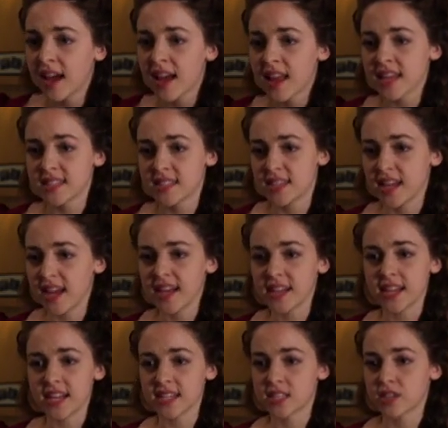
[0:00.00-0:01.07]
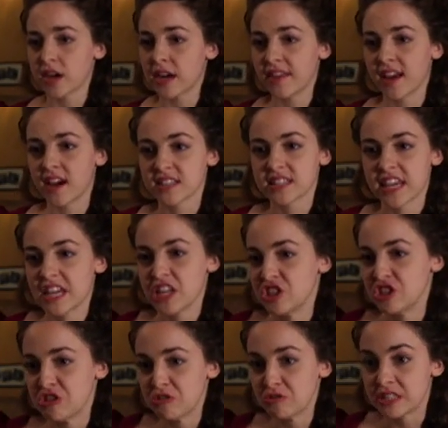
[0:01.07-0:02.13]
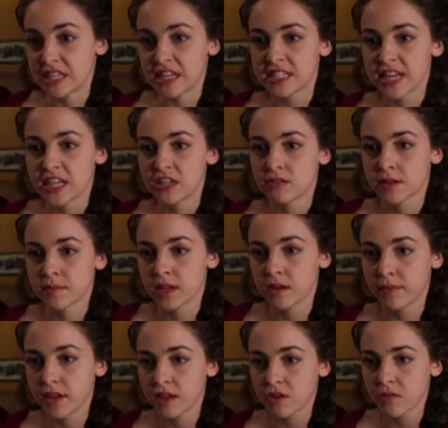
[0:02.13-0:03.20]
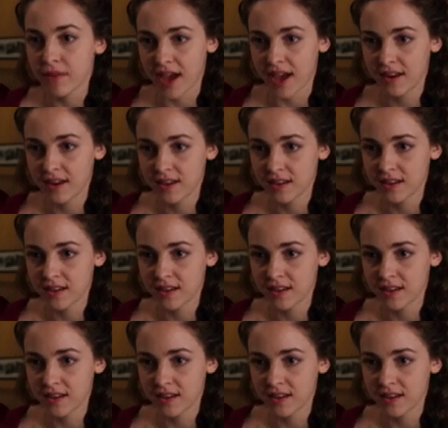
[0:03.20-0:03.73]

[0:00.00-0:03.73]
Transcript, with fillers: Like, is there anything else I can do? Did I do something to make you mad?